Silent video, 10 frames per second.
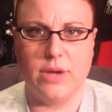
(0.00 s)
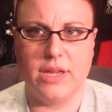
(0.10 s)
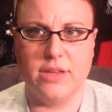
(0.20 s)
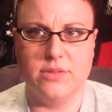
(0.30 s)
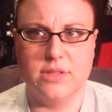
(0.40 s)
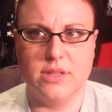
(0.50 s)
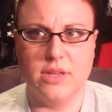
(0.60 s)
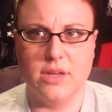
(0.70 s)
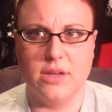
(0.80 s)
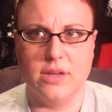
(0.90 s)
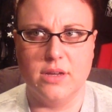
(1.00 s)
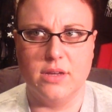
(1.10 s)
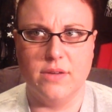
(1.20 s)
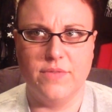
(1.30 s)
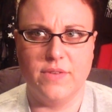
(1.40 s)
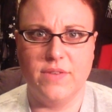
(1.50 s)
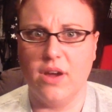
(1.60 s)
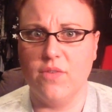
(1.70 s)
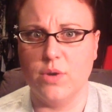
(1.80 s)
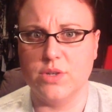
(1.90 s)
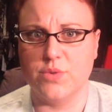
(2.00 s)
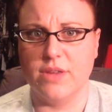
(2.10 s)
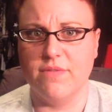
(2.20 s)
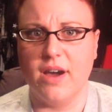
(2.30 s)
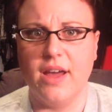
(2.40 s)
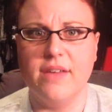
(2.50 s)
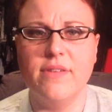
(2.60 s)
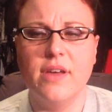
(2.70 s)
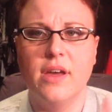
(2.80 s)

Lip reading: I used the 50 off 125.